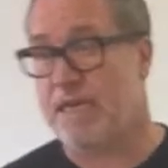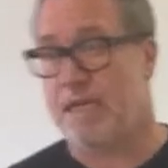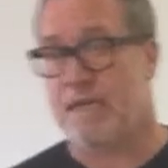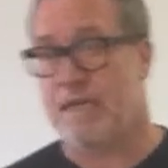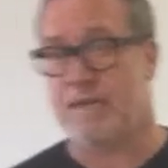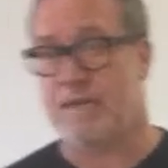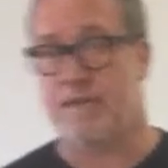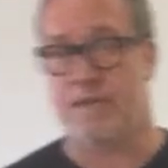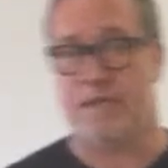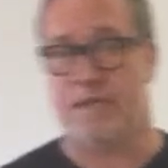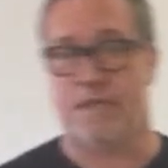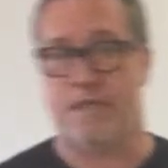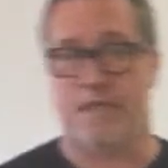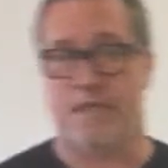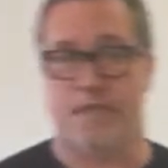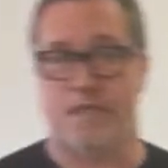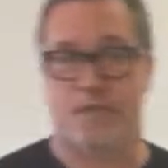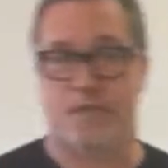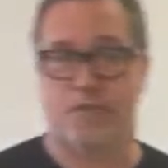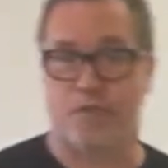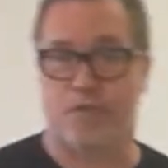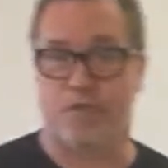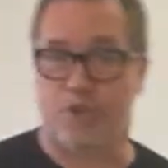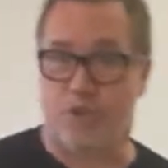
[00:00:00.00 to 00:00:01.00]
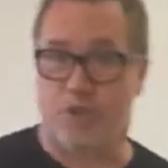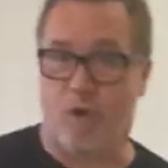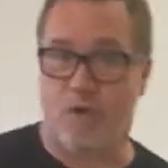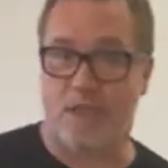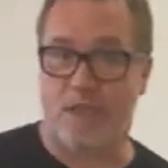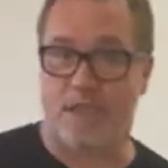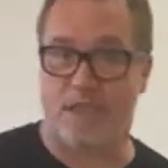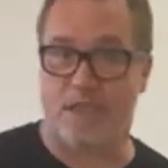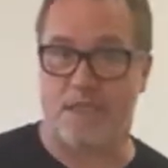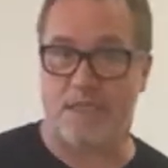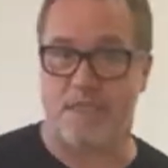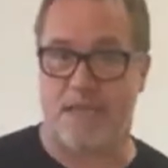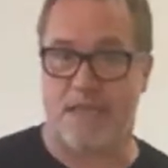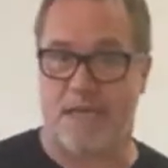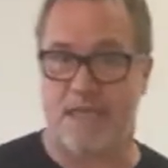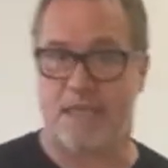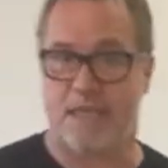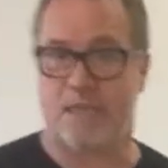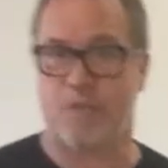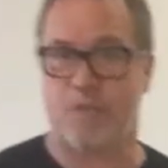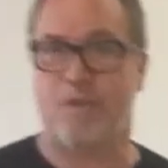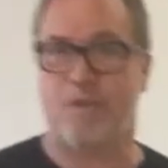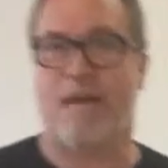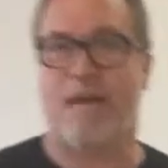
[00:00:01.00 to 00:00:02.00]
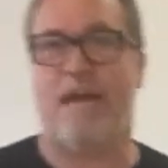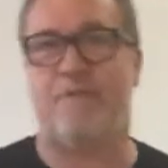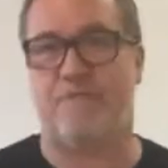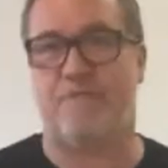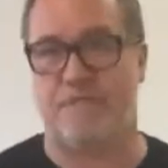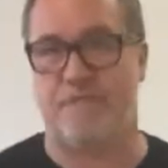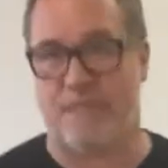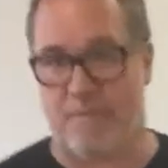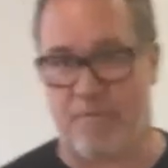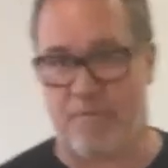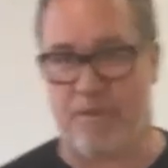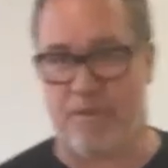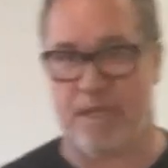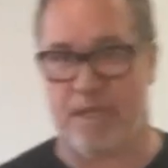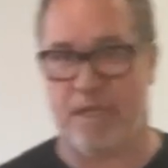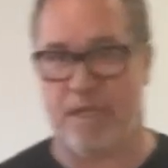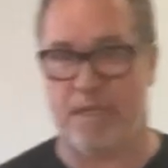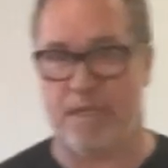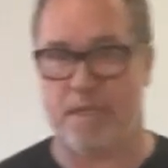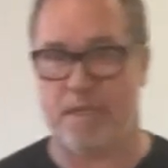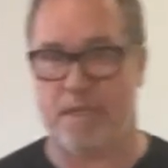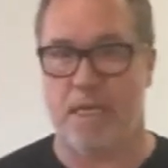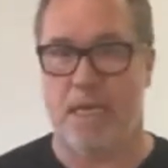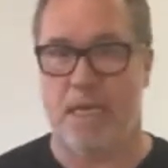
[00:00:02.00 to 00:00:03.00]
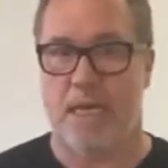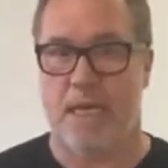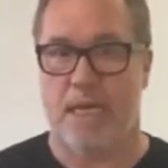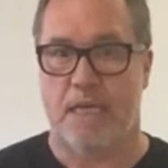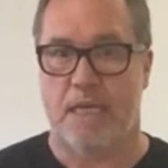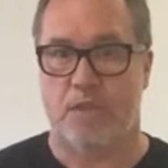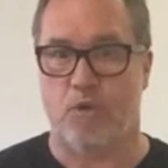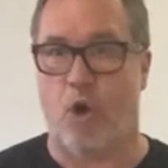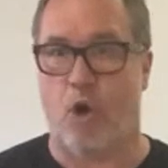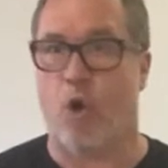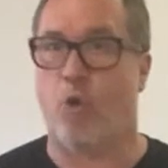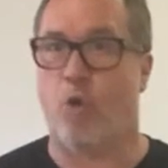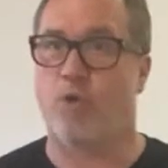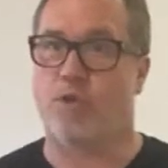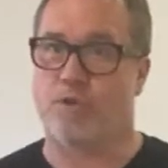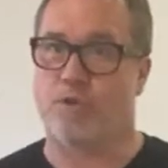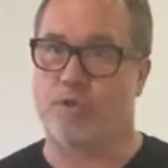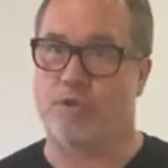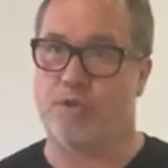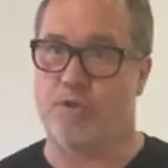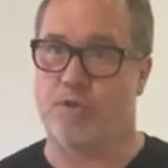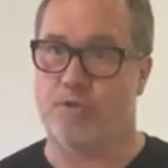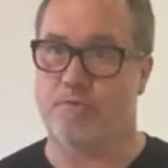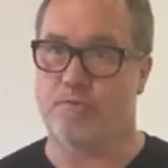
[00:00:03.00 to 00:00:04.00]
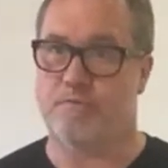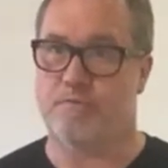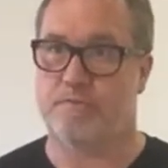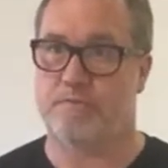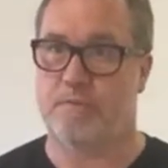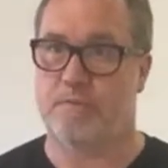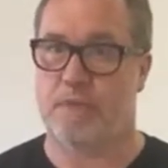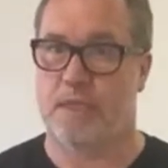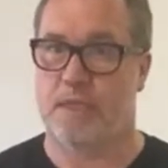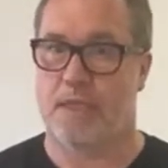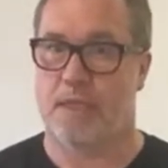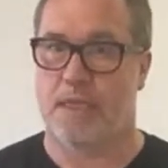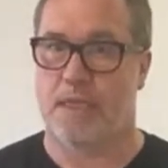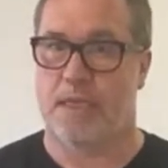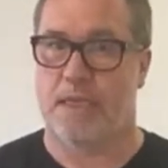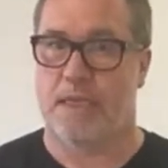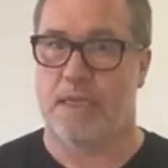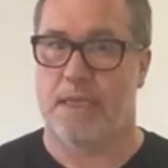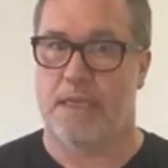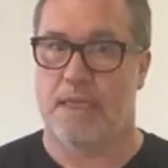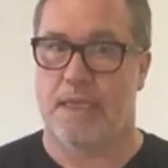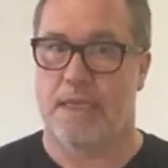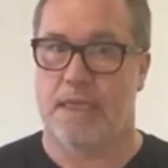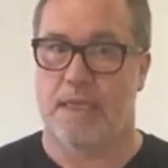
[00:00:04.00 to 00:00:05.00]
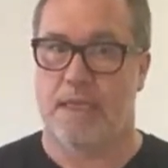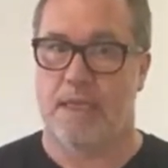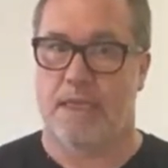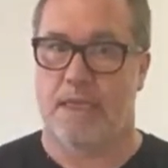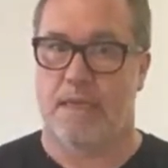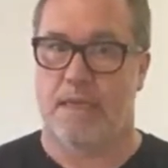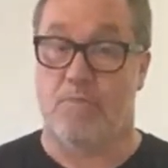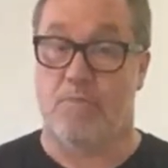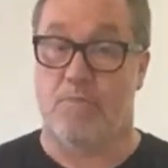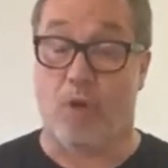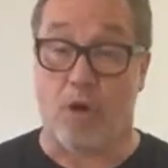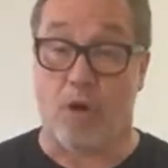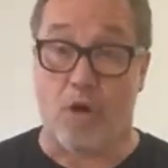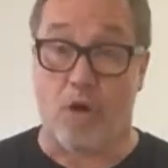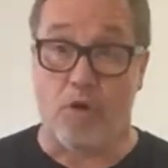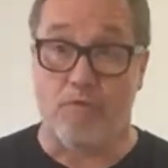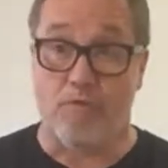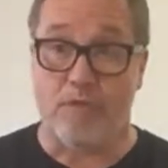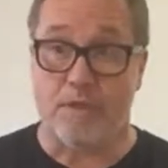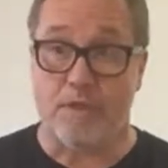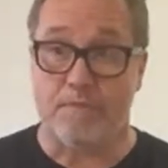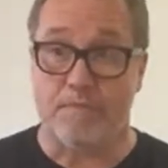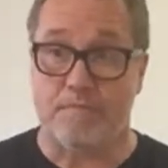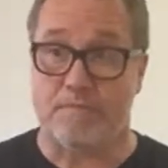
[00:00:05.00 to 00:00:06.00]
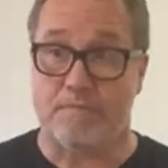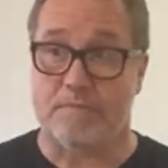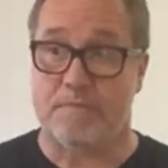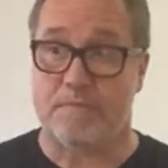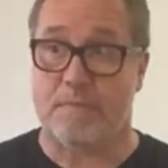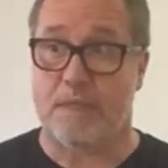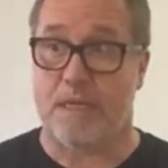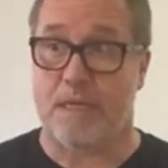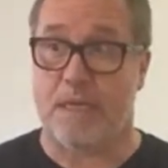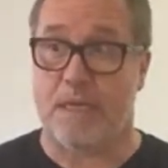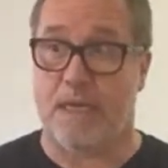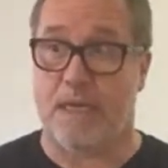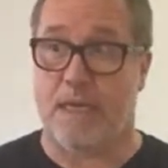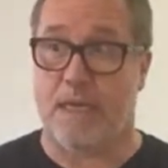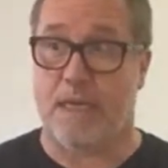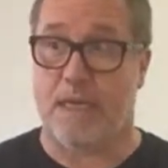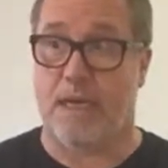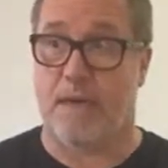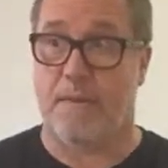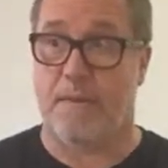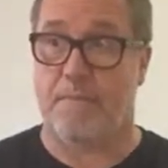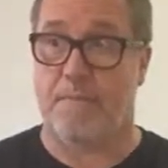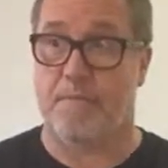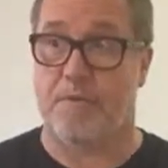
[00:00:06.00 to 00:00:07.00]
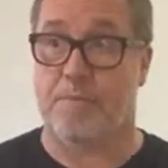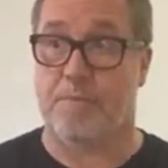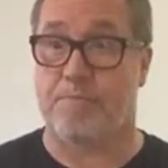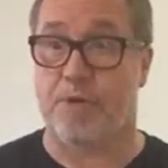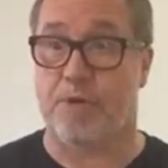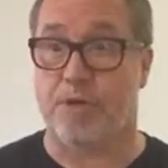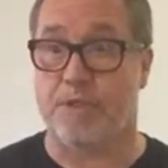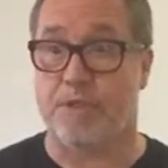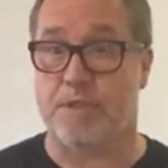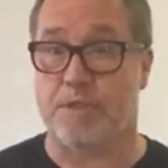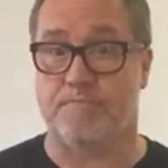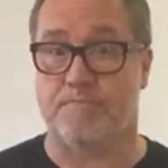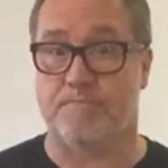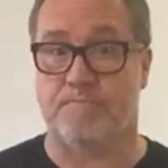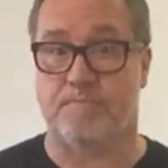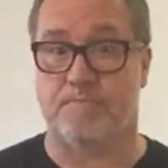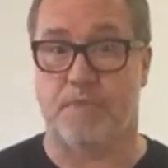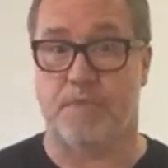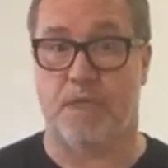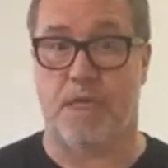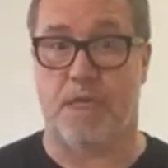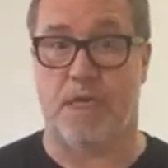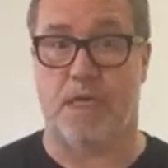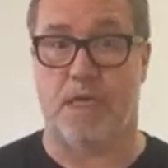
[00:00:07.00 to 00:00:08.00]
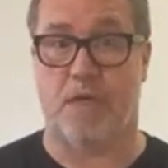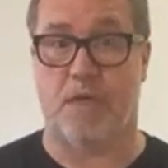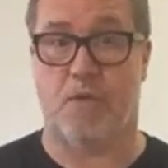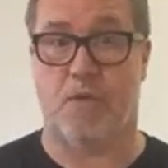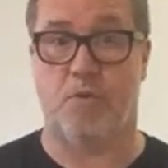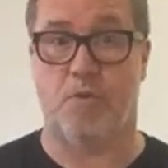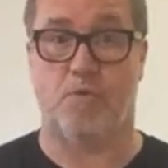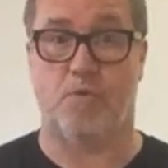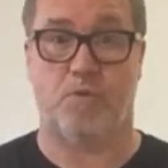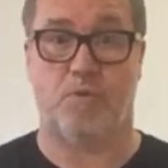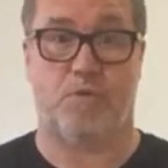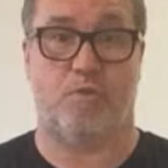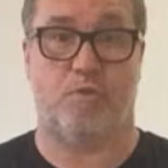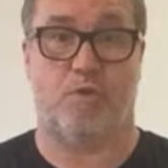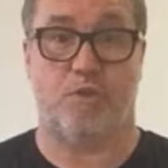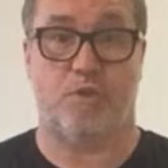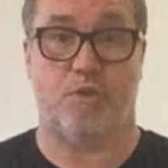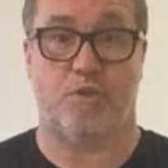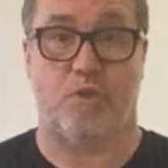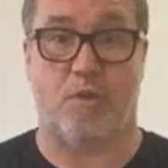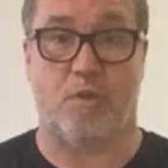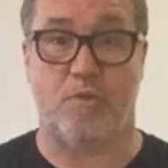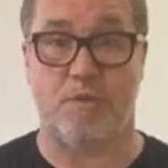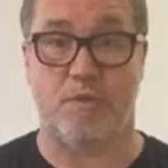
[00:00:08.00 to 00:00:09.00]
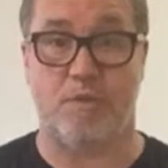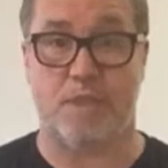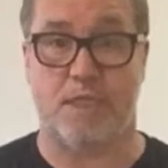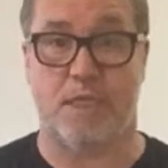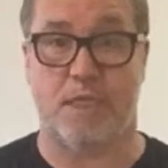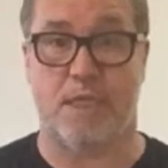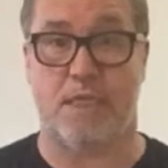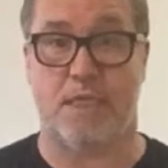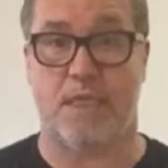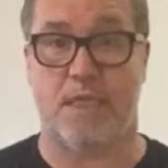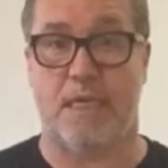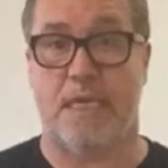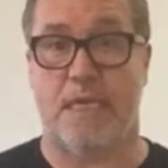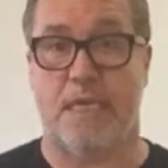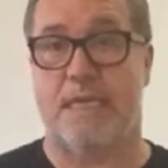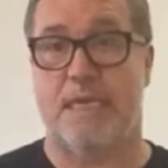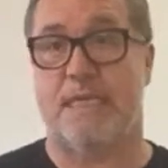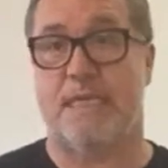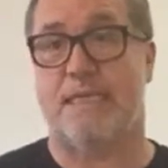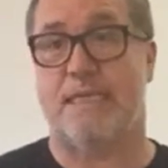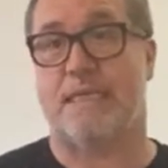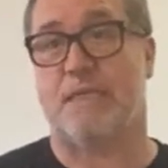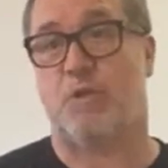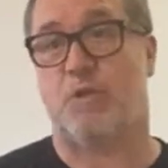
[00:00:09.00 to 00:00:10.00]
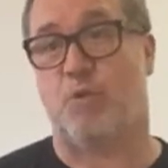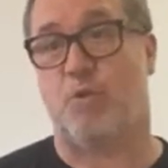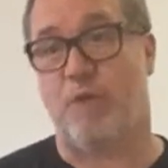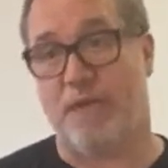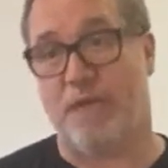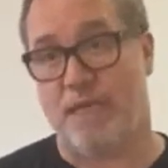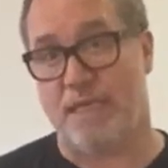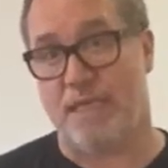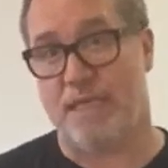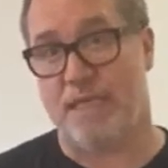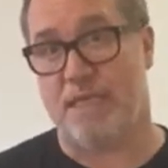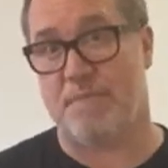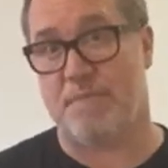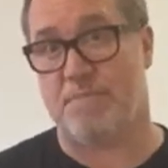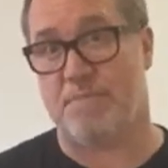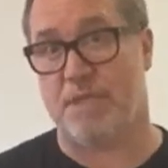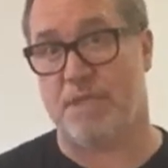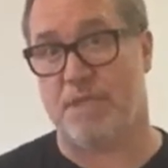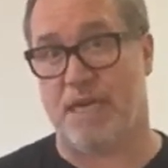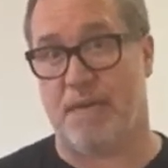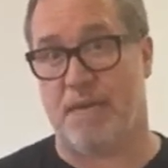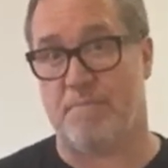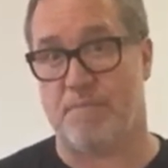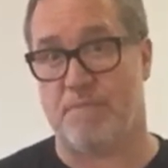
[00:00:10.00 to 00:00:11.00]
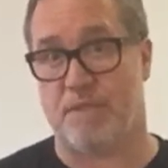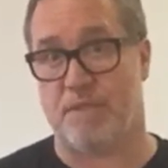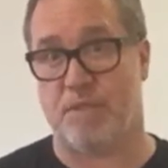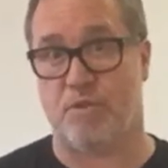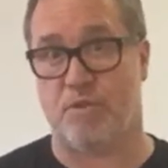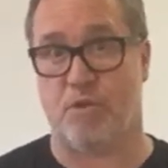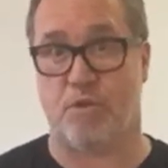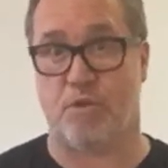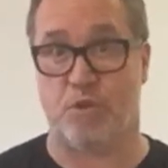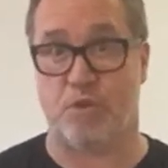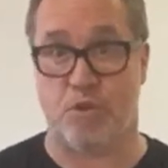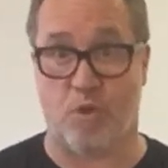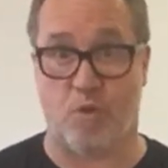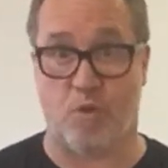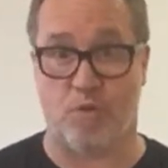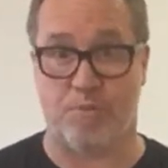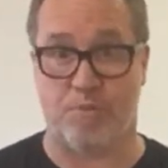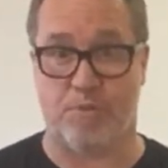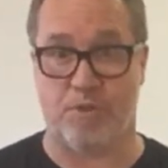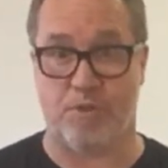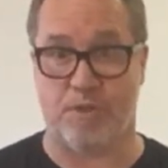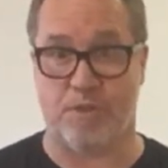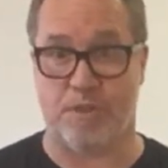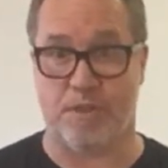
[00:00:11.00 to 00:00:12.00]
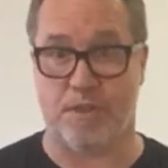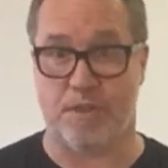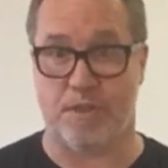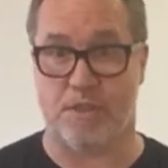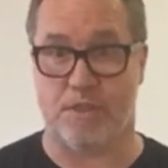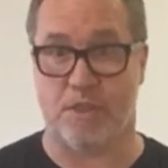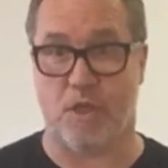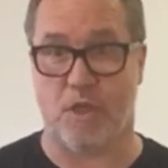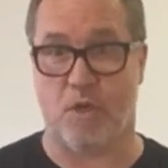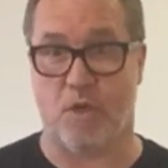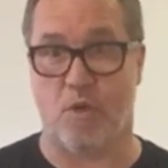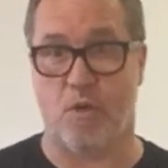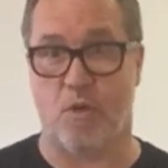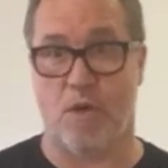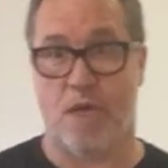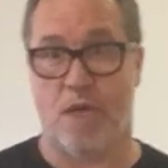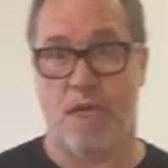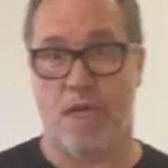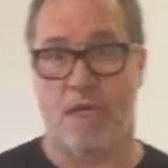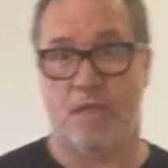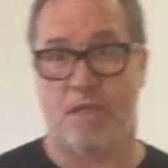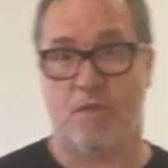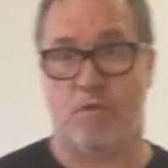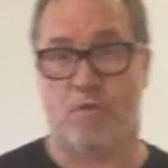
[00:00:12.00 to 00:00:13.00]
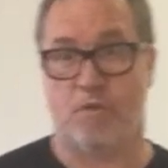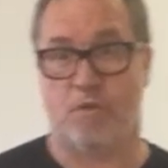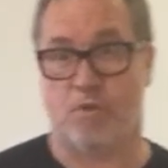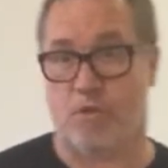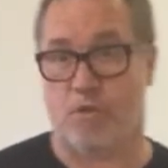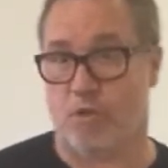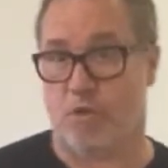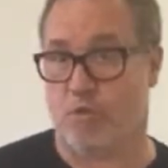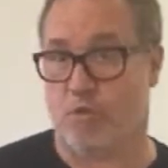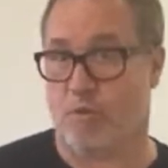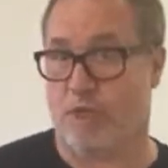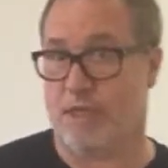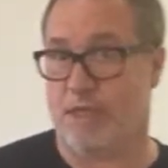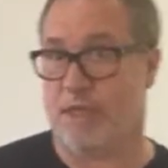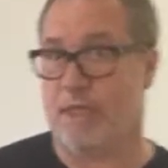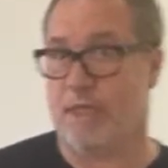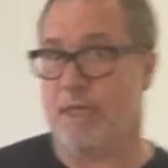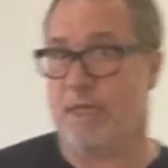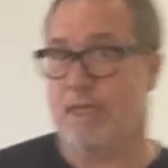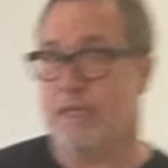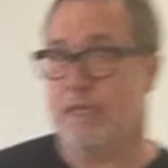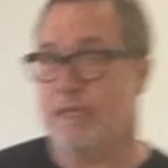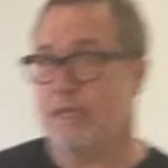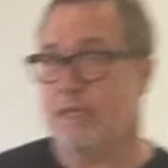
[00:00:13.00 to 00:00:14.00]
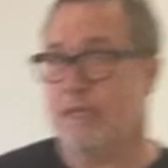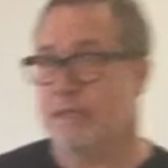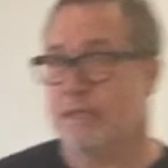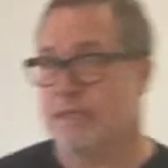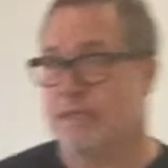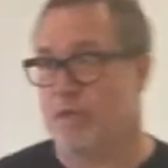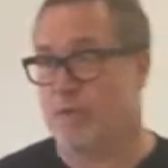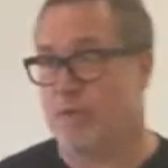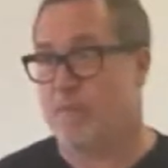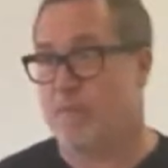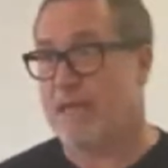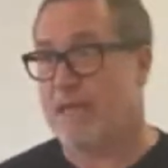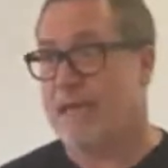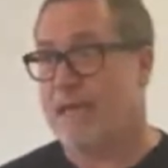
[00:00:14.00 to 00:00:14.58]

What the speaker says: the controlling desire to have something to hold on to. Moreover, the person who controls quickly becomes the controlled person, so the controlled one. So